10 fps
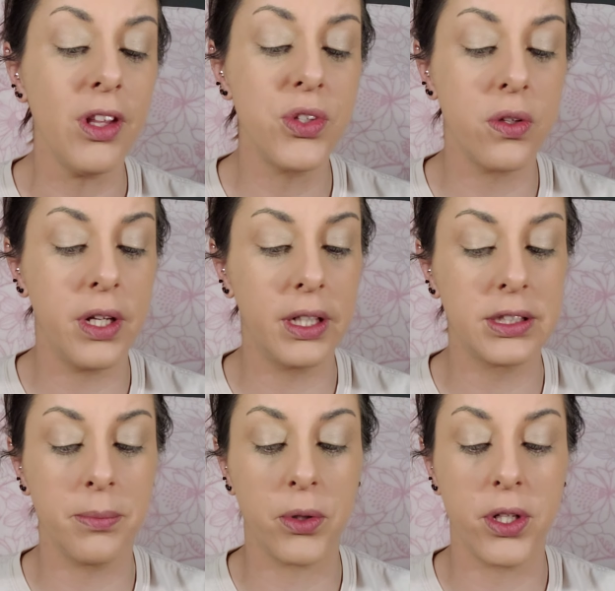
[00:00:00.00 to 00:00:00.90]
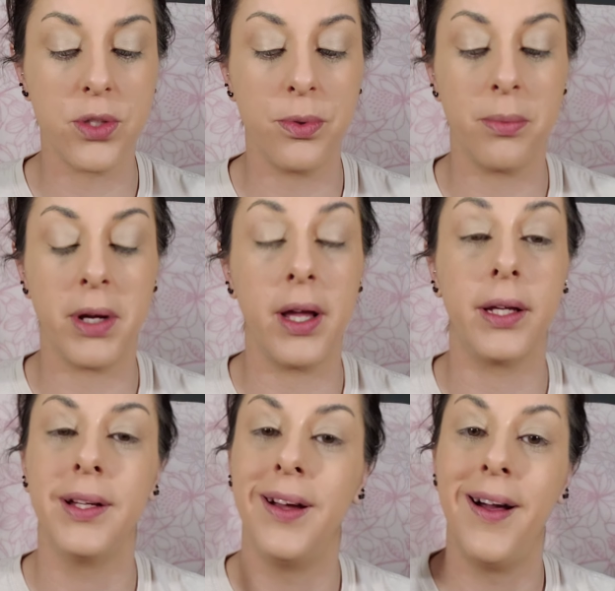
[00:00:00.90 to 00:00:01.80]
So next I'm going to put my
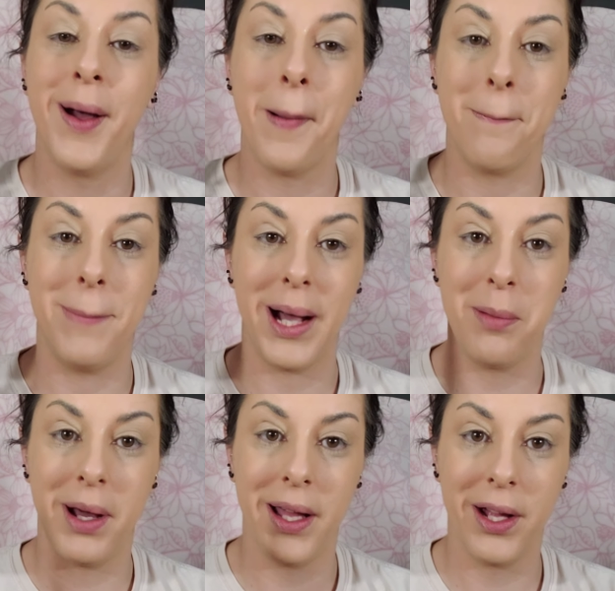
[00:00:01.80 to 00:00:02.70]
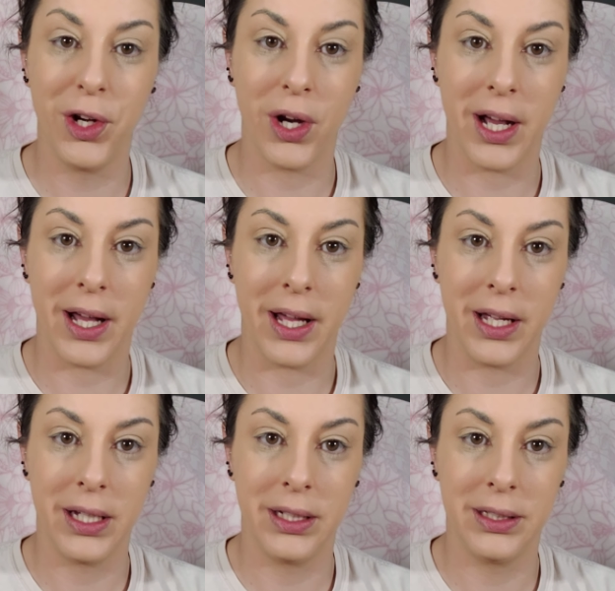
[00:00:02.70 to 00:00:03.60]
Bye Bye Under
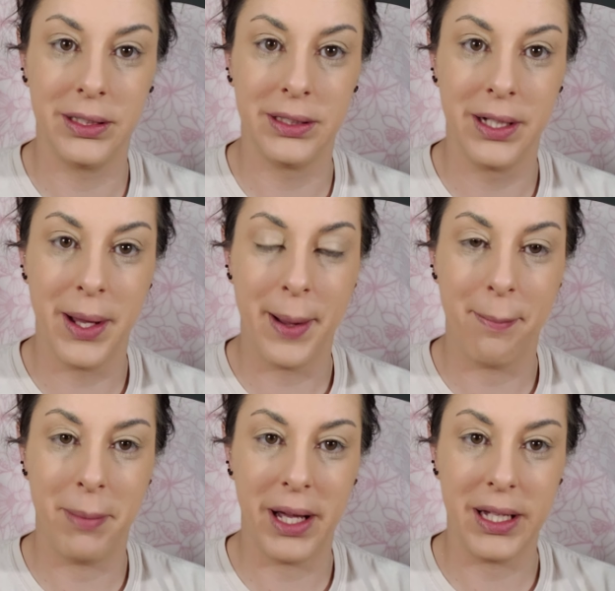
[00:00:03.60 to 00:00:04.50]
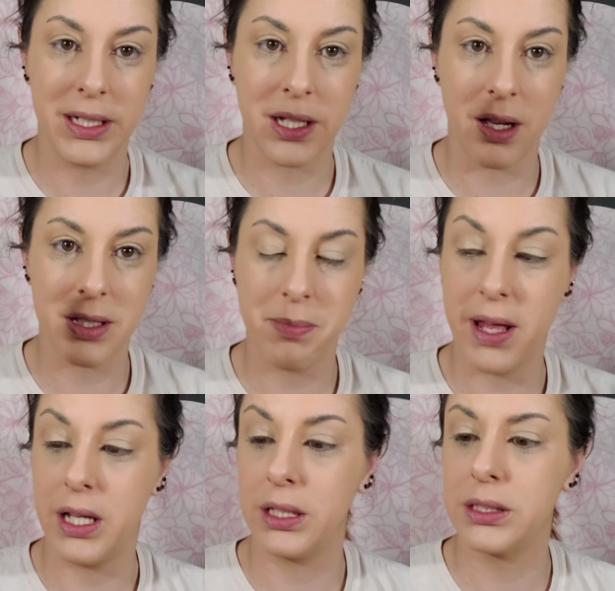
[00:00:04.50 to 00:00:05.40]
Eye by It
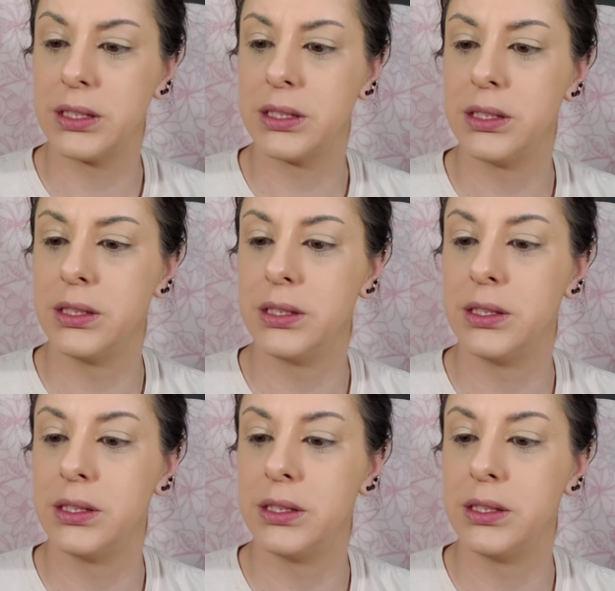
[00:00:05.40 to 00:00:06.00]
Cosmetics